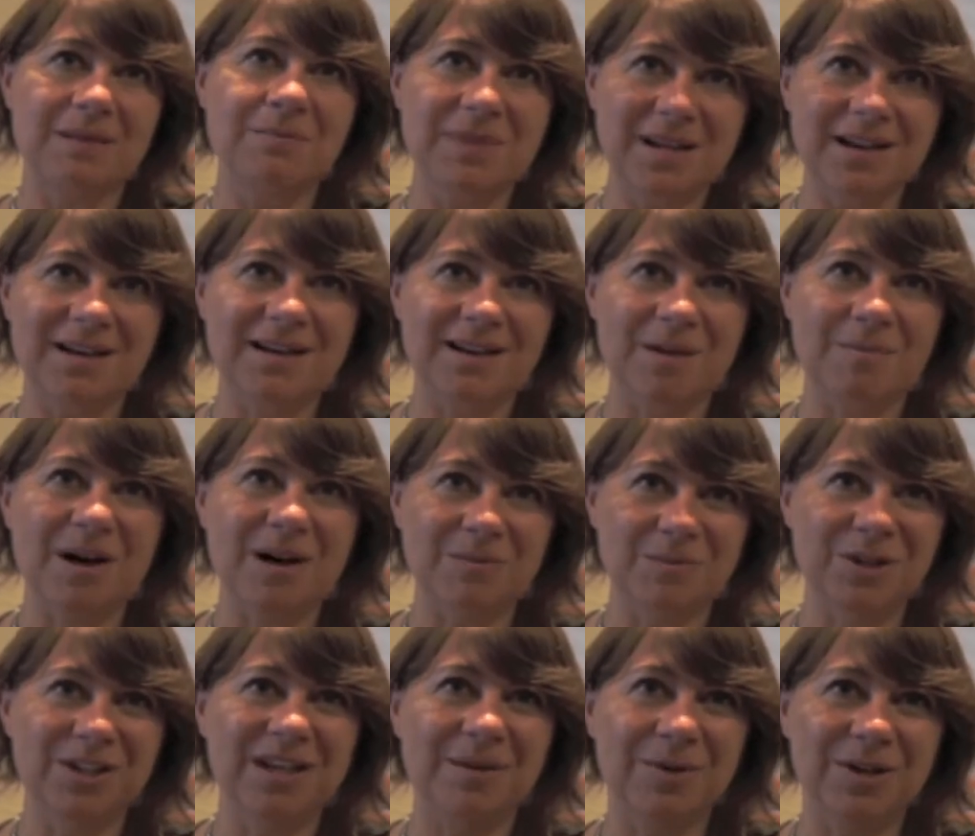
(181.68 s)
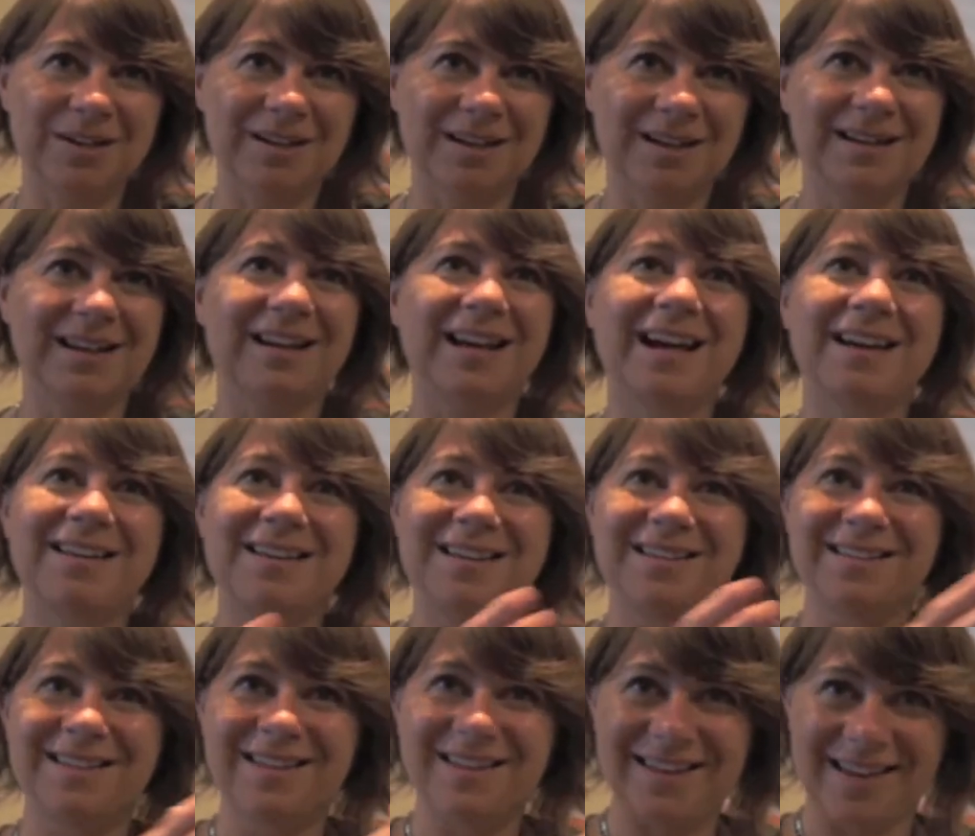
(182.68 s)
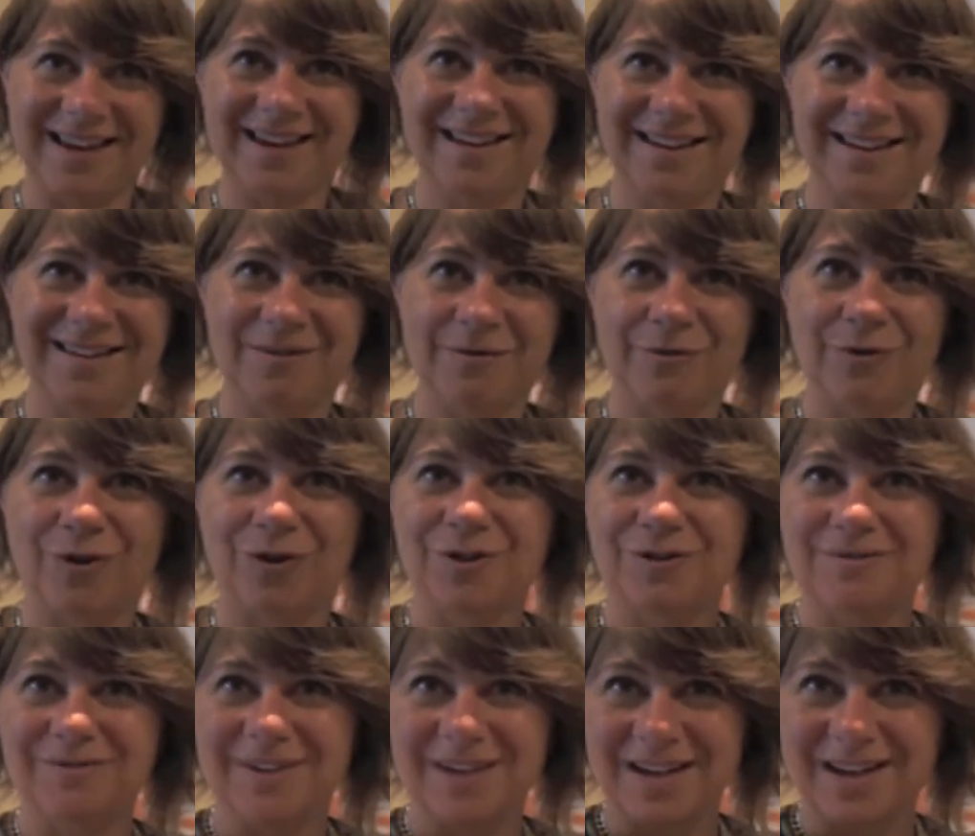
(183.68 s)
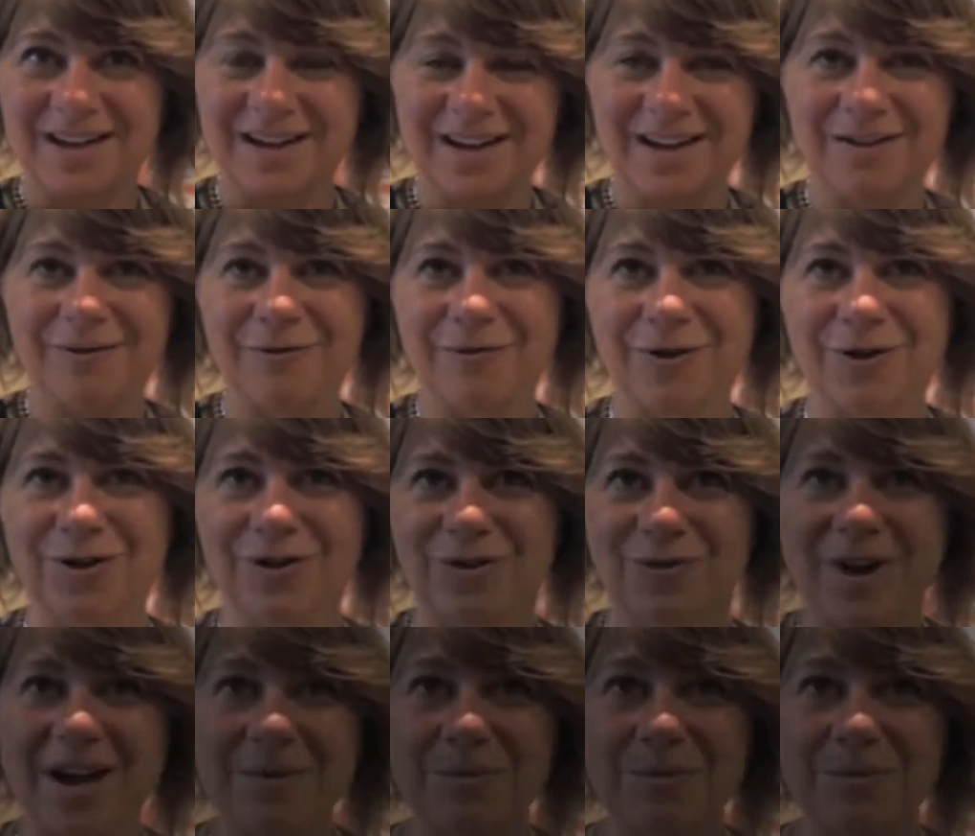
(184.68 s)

thing about Bata Bata than I think for, for the Grand